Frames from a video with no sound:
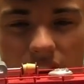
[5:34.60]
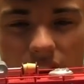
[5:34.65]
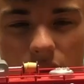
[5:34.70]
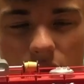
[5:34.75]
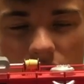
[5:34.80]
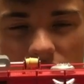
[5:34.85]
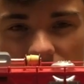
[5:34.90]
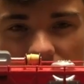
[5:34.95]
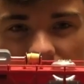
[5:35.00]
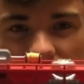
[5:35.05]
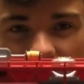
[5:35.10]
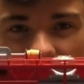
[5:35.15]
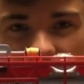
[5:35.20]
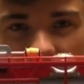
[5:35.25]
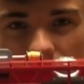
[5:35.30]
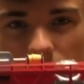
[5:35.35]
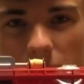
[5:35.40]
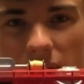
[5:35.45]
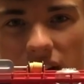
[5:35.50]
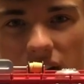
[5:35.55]
once again
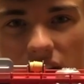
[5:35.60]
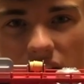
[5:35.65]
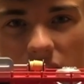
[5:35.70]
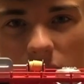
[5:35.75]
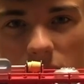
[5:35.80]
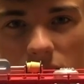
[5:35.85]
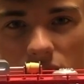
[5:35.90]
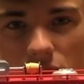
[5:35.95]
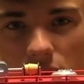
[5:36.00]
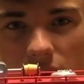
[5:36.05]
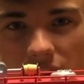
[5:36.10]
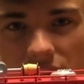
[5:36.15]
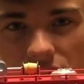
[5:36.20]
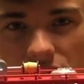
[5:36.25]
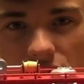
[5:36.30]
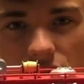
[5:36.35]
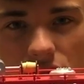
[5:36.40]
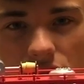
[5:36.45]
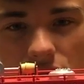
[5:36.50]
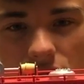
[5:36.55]
this is painted up for
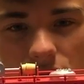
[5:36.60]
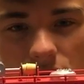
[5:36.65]
Rescue 2